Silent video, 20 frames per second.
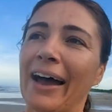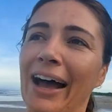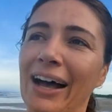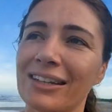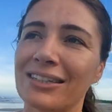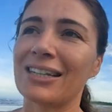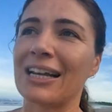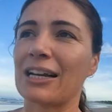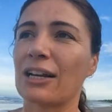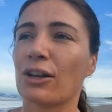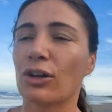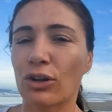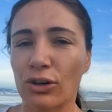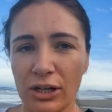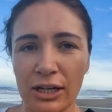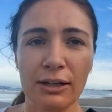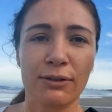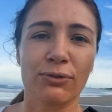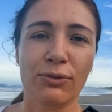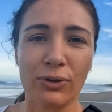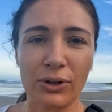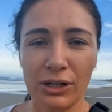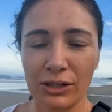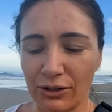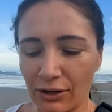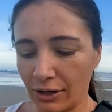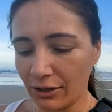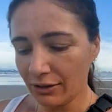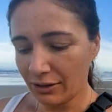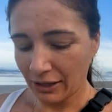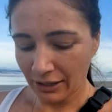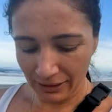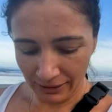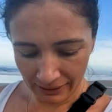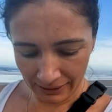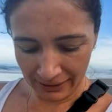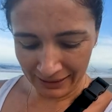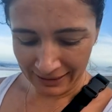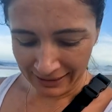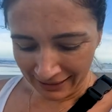us like looking for a dog.
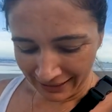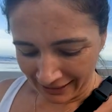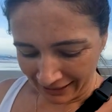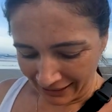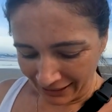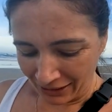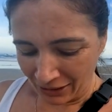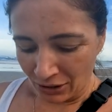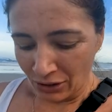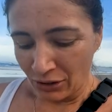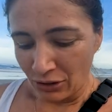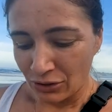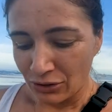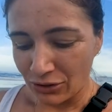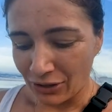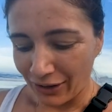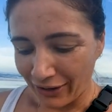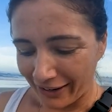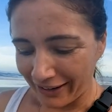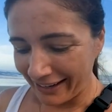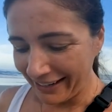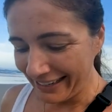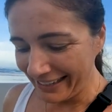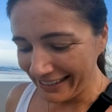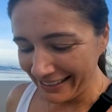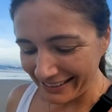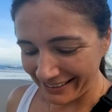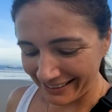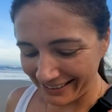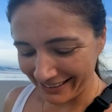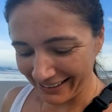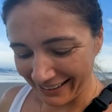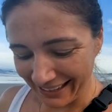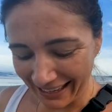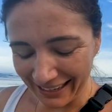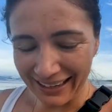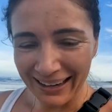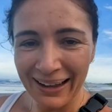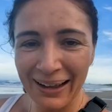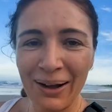So he's still
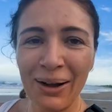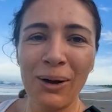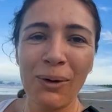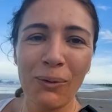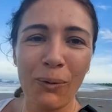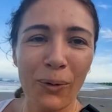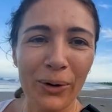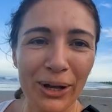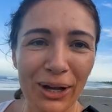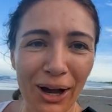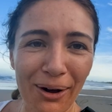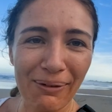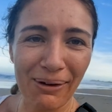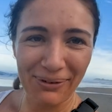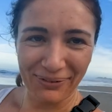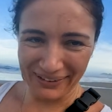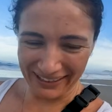like walking on my